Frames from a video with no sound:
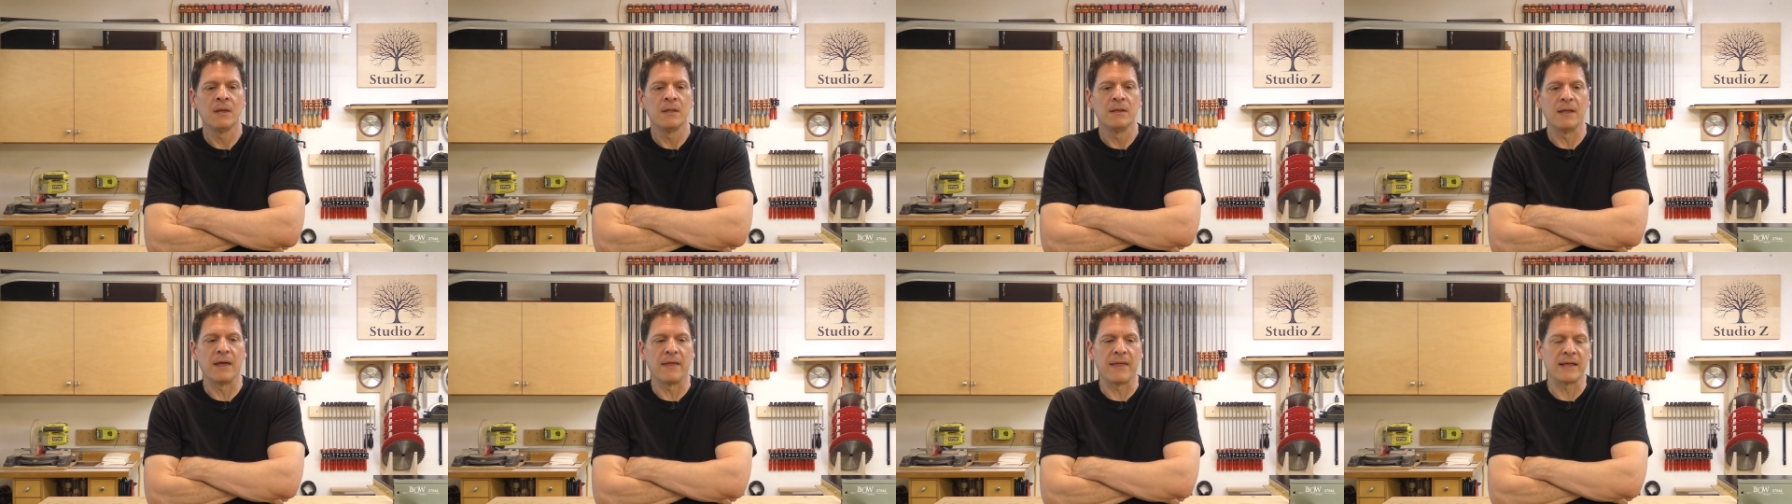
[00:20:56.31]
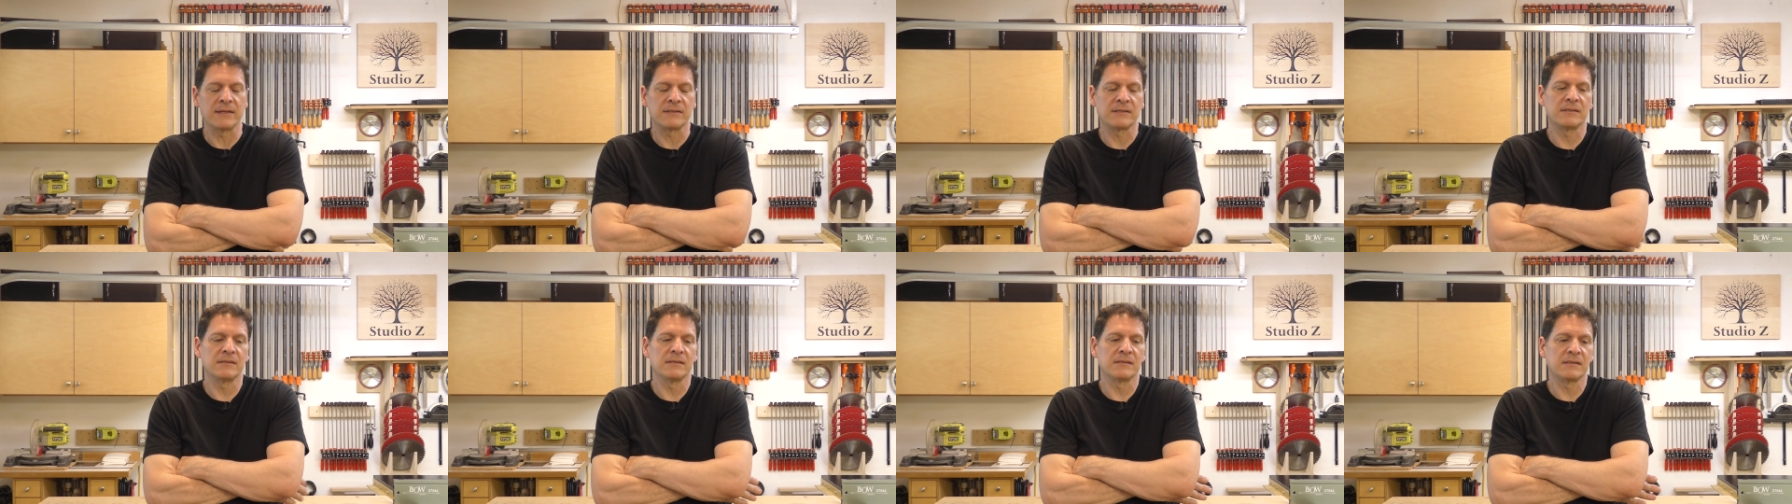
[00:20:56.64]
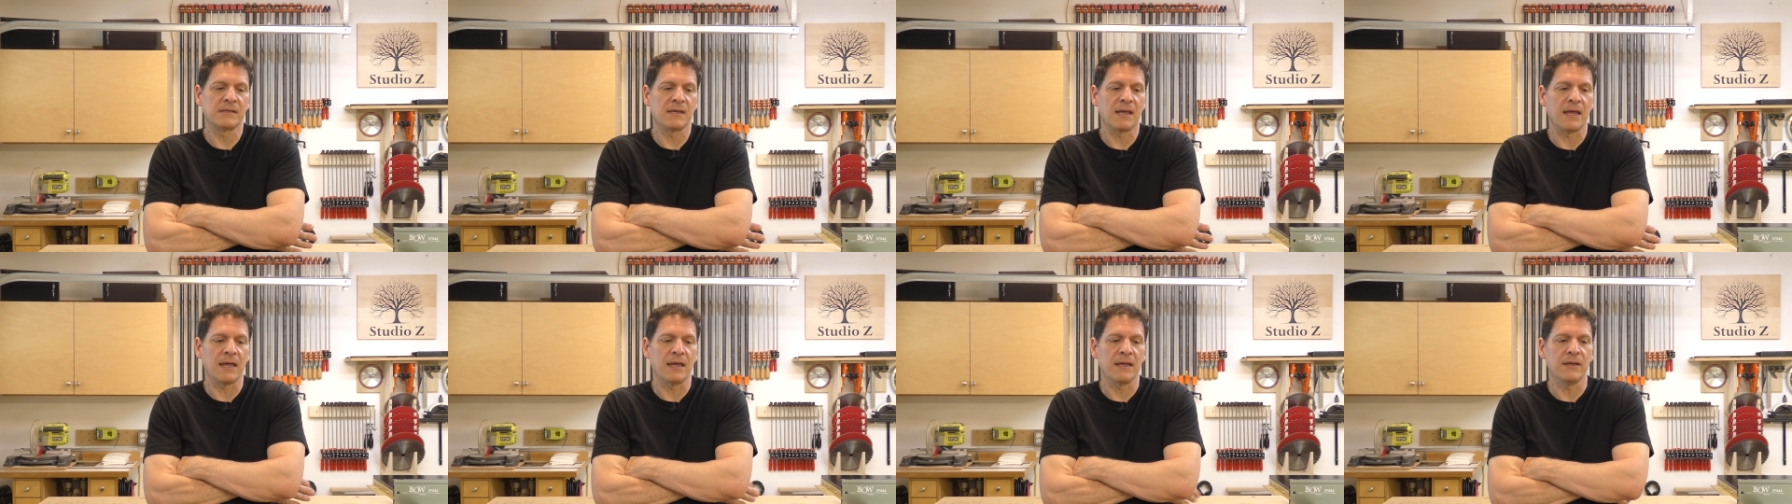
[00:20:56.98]
Now that's to
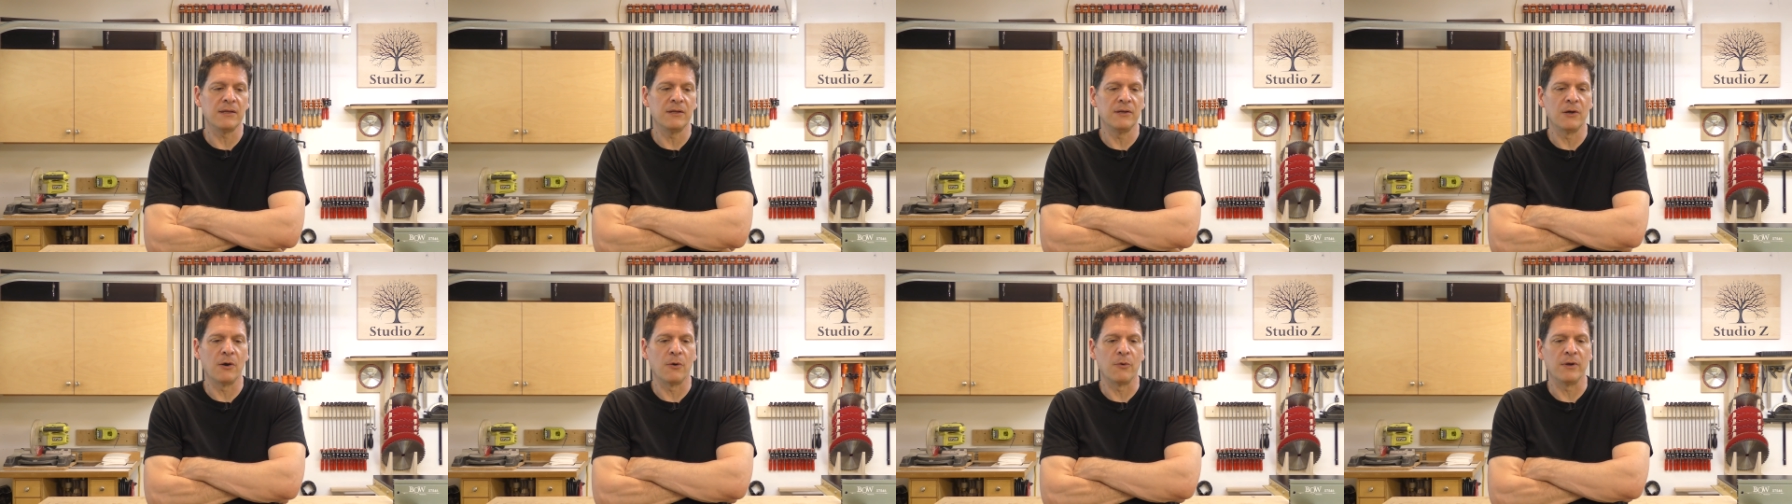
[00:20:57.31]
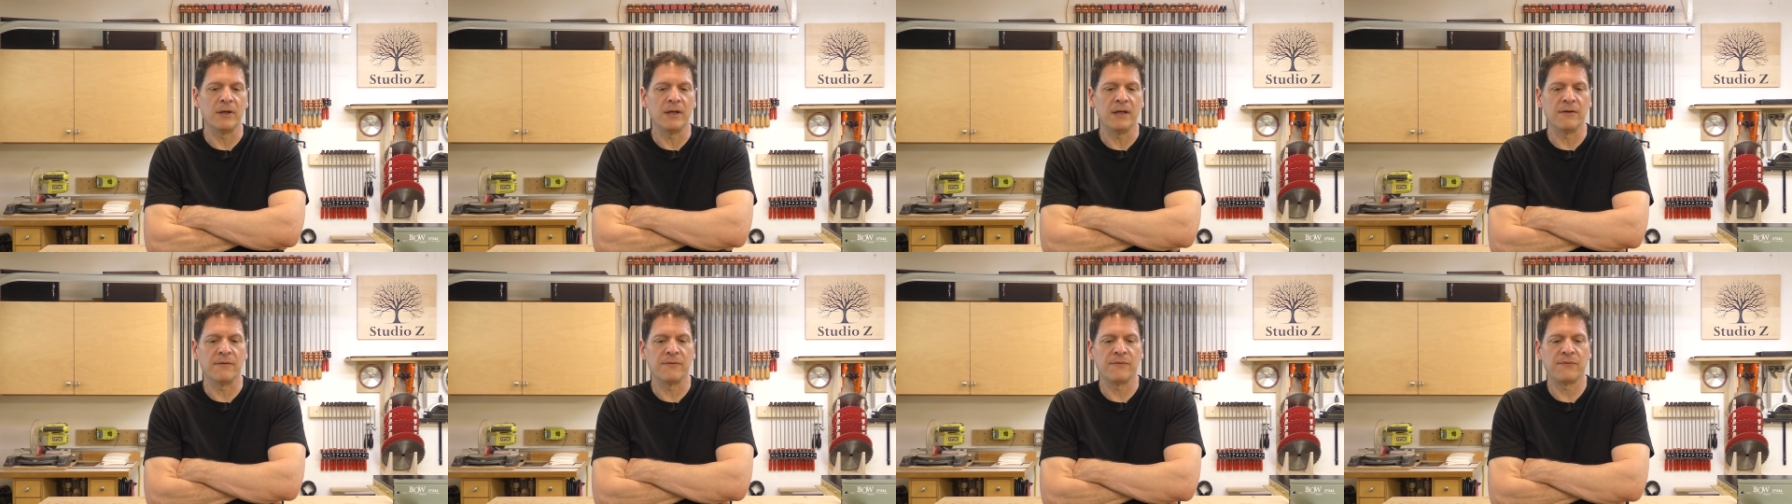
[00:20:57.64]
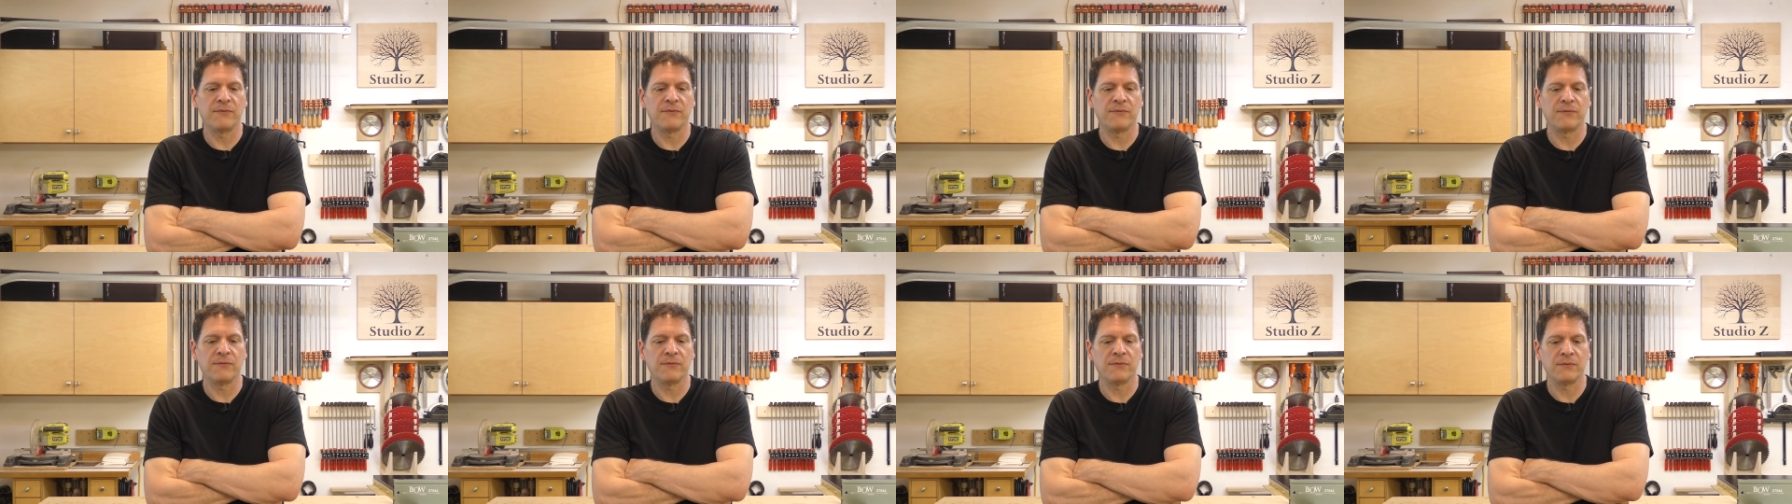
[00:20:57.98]
say, you know,
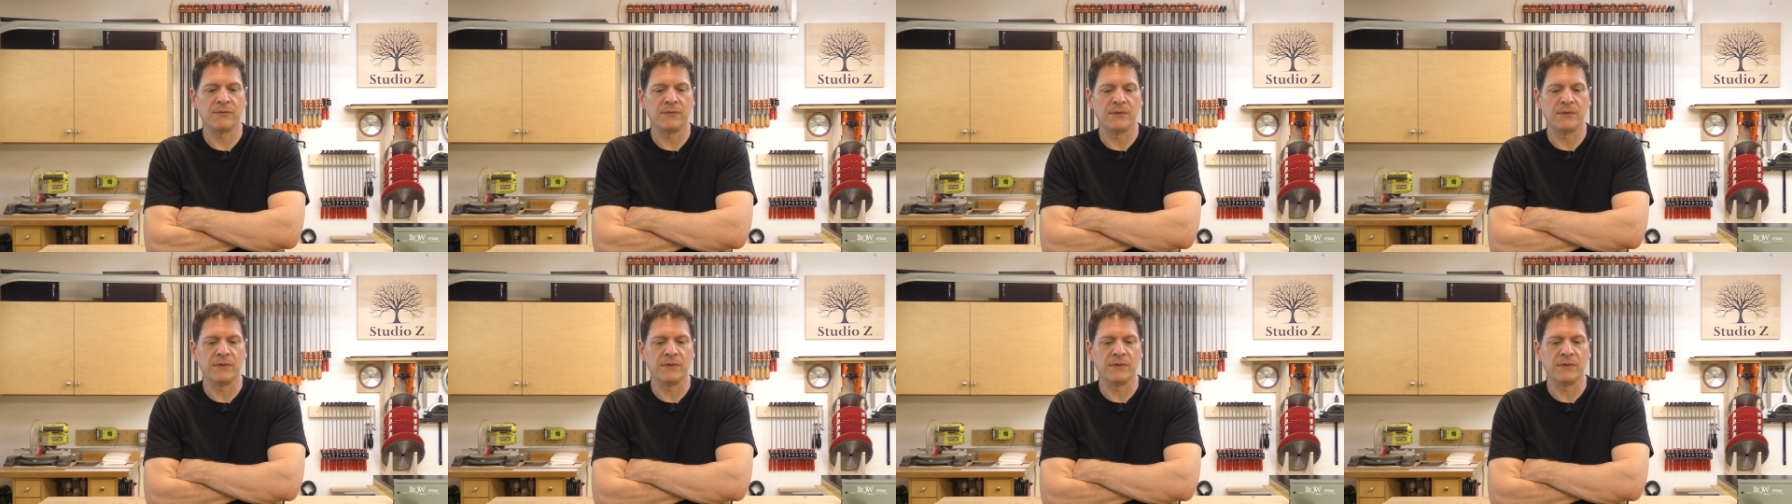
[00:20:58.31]
if